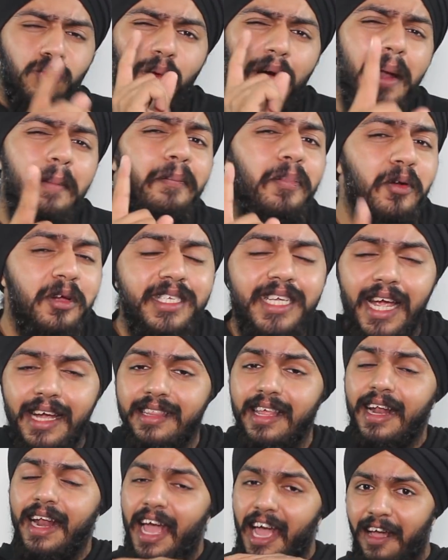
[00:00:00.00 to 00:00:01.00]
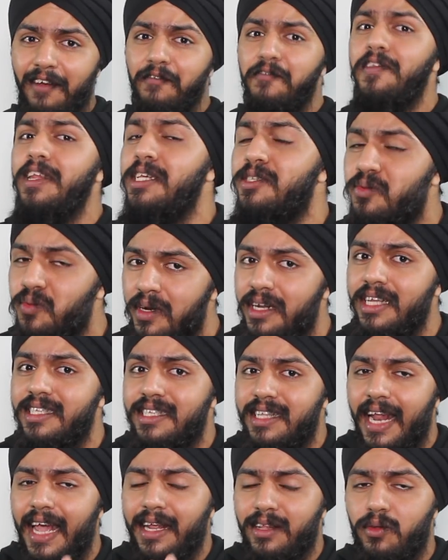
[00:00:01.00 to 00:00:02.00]
one project that every
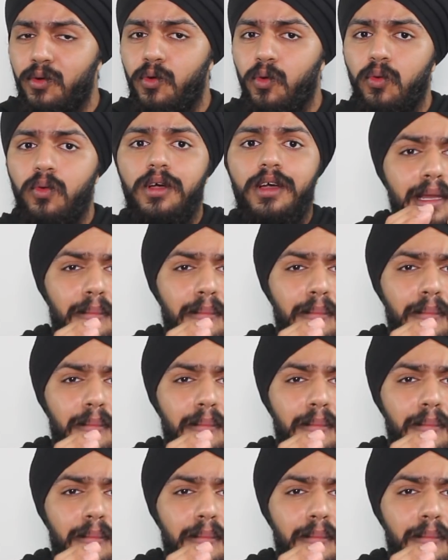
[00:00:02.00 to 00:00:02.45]
students like to do.